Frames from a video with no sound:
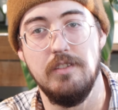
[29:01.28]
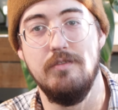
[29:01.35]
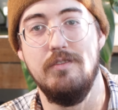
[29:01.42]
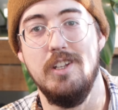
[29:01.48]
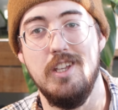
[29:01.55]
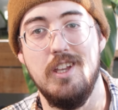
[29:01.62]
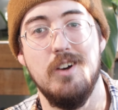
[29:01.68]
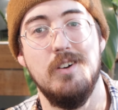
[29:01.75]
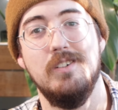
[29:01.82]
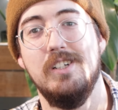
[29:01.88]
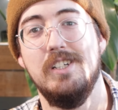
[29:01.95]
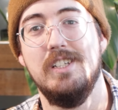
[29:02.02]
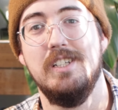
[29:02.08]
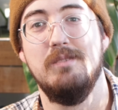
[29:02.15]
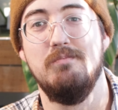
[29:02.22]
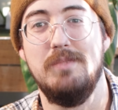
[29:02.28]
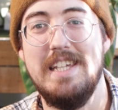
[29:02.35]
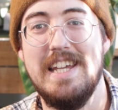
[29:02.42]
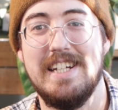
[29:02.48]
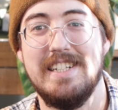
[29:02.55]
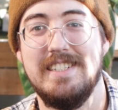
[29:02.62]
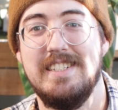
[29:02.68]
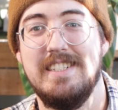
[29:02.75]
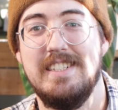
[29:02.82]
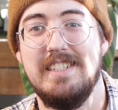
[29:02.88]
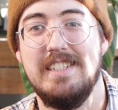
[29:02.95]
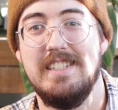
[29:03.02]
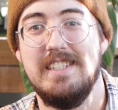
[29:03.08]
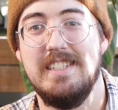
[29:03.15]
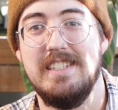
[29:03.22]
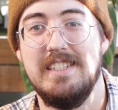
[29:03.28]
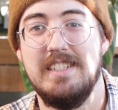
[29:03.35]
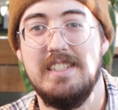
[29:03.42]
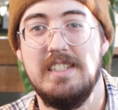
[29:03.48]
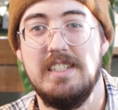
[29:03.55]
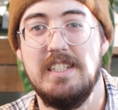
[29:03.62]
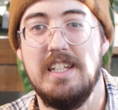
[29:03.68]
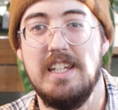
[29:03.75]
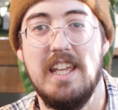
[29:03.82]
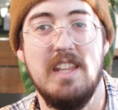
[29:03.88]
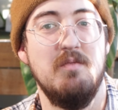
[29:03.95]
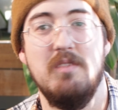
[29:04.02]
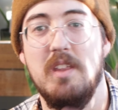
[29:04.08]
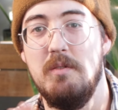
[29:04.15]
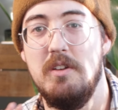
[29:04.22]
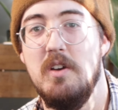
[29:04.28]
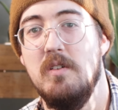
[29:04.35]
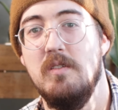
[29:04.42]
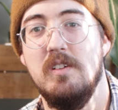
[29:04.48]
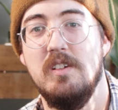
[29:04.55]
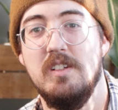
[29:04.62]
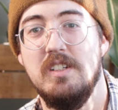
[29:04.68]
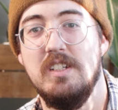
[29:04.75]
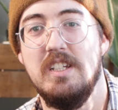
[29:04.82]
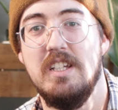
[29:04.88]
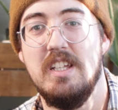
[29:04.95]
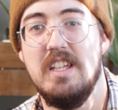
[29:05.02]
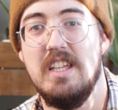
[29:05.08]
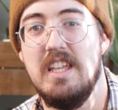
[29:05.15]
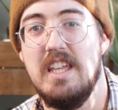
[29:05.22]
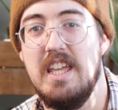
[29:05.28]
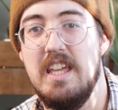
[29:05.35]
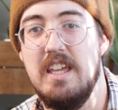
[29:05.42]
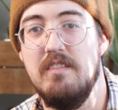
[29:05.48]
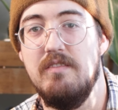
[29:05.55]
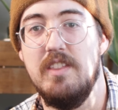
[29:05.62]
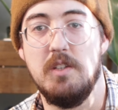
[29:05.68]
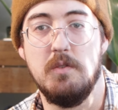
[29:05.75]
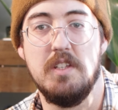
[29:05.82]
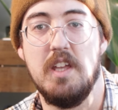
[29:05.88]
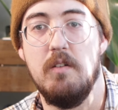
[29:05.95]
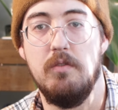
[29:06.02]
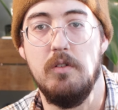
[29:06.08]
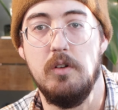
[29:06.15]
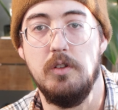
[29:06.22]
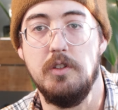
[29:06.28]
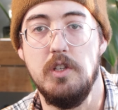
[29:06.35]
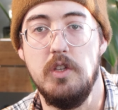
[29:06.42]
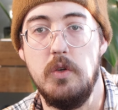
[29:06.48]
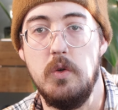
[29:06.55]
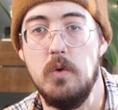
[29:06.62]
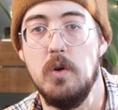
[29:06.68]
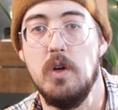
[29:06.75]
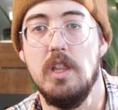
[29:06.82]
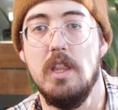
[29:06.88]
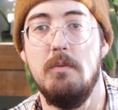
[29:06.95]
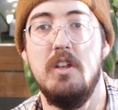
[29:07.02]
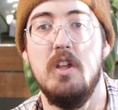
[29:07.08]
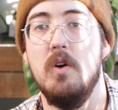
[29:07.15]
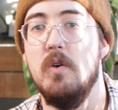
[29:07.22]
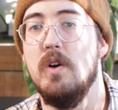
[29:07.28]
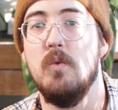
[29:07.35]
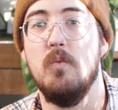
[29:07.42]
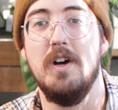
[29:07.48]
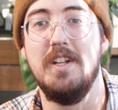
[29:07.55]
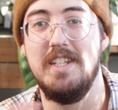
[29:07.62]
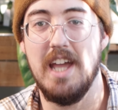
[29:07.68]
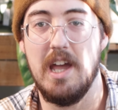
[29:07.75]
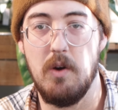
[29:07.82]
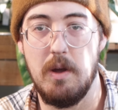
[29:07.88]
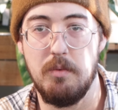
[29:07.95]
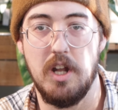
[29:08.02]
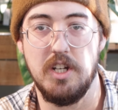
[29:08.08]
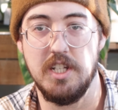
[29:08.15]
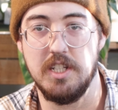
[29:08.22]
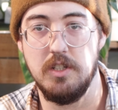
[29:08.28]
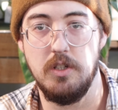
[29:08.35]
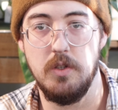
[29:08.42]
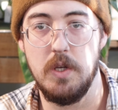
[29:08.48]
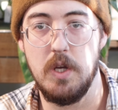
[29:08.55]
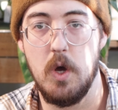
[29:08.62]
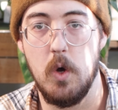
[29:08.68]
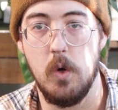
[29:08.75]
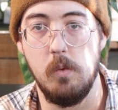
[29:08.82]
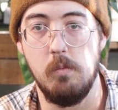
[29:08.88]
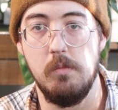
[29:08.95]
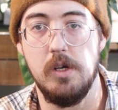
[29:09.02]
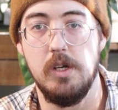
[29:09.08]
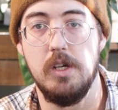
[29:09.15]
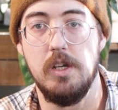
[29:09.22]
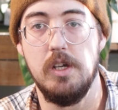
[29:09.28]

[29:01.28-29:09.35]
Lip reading: video. But yeah, again, let me know if this was helpful to you. Let me know what DIY projects you do at home.